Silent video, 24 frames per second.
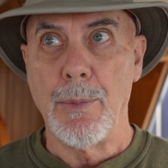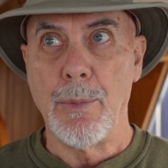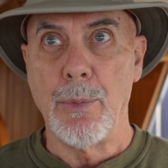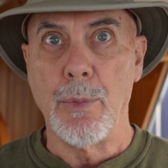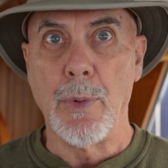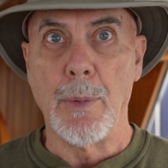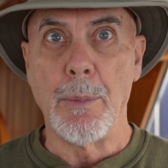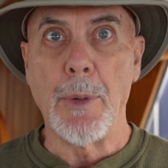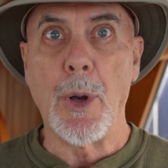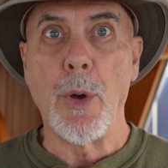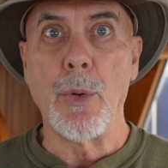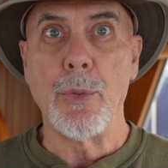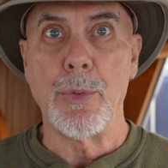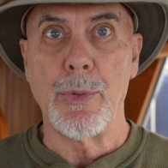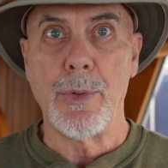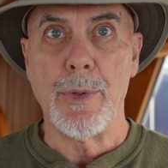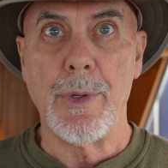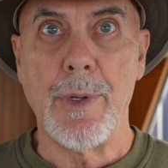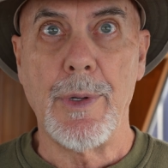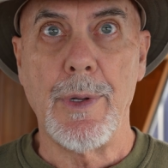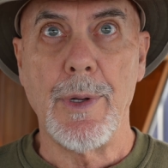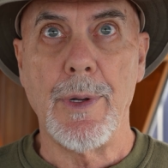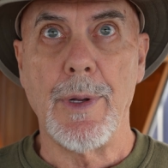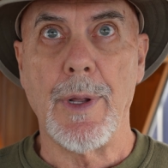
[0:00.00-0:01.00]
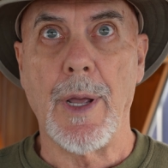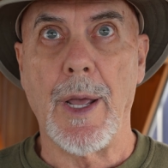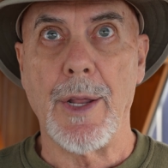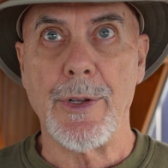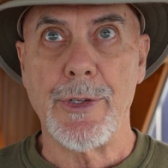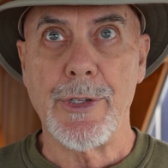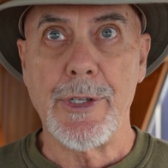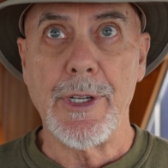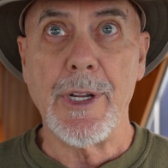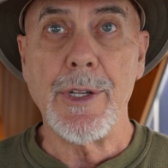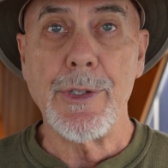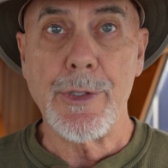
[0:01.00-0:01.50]
remote
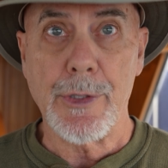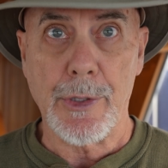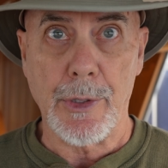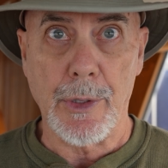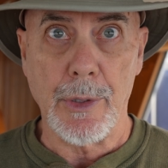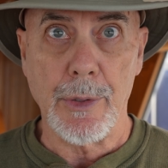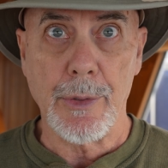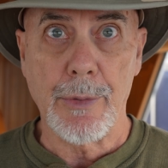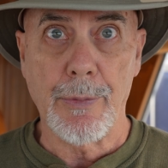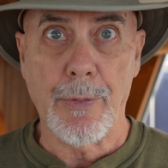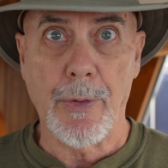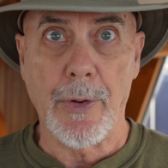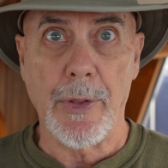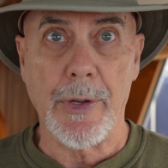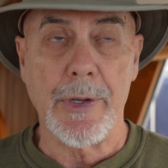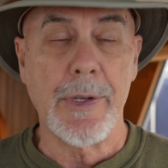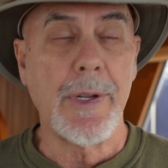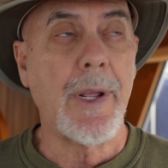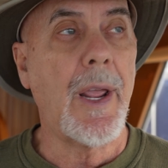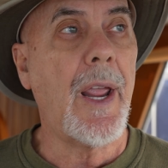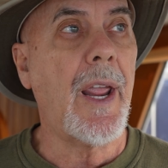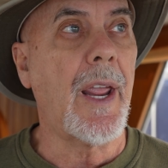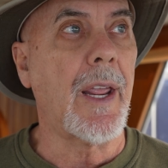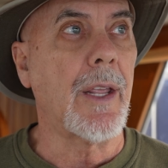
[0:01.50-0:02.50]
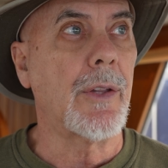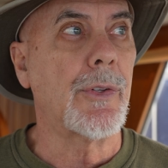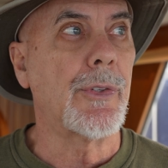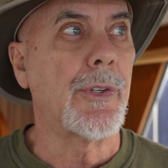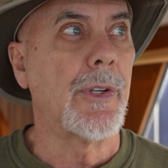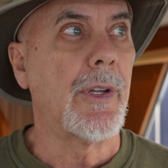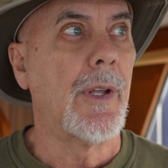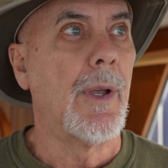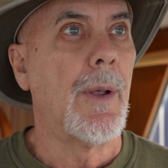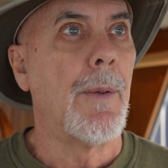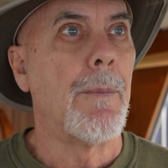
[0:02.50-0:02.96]
sensors for the tanks.